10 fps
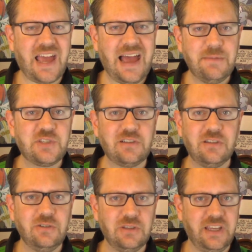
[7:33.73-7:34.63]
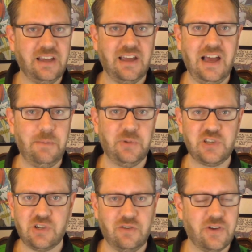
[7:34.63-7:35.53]
absolutely
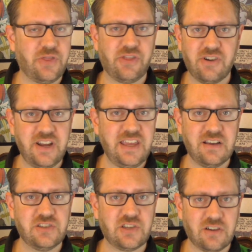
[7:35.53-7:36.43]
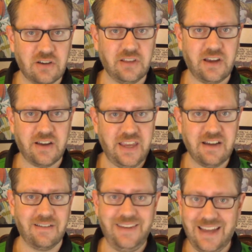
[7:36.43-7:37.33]
accomplished over 30 years earlier
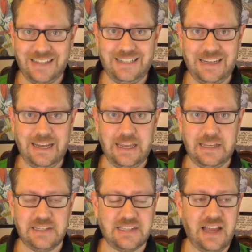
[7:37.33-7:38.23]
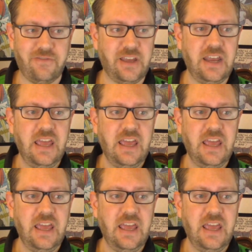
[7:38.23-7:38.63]
here in 1987.